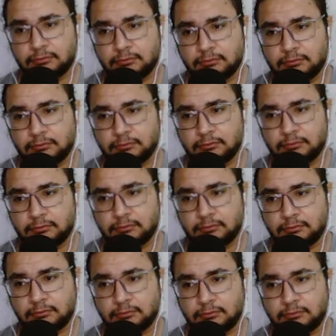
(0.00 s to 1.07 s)

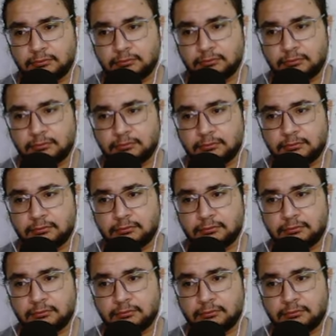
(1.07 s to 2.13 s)

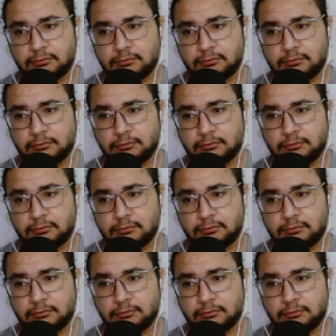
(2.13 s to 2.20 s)
The person shown says nothing.